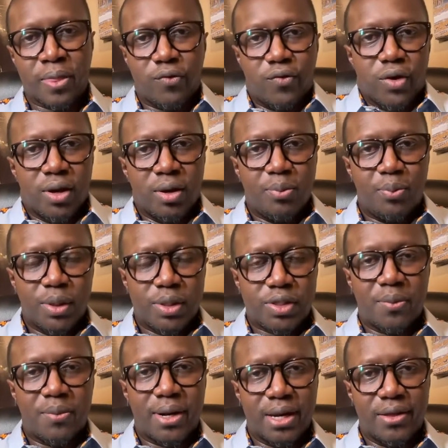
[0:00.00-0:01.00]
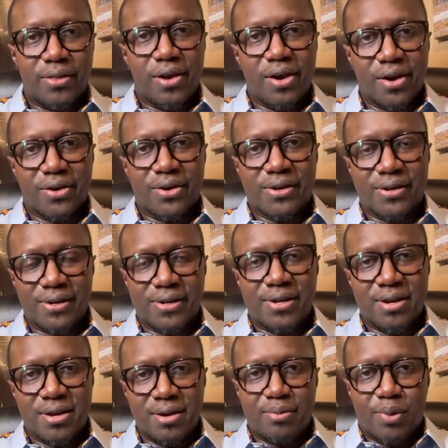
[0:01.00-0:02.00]
If you're going to put somebody there,
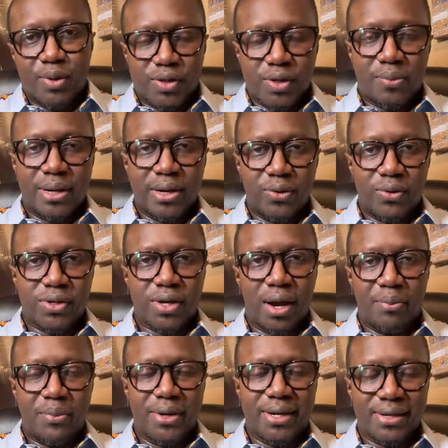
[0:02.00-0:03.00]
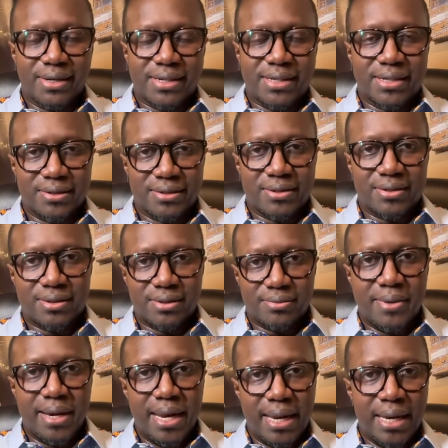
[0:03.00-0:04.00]
put somebody who's competent,
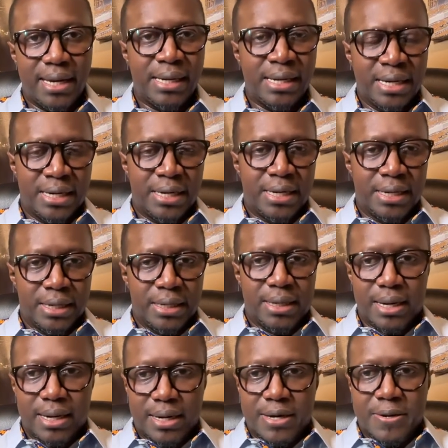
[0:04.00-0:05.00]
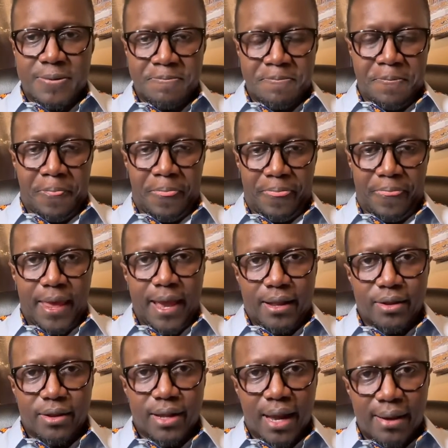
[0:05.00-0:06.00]
meaning
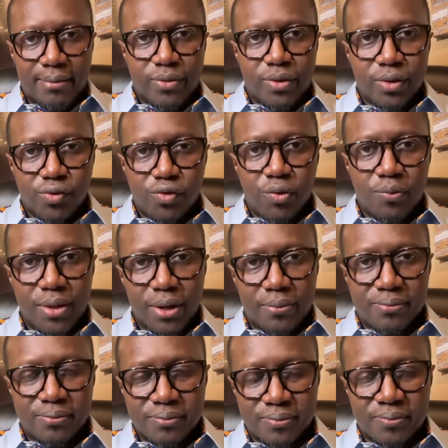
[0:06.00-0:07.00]
take the time to groom them.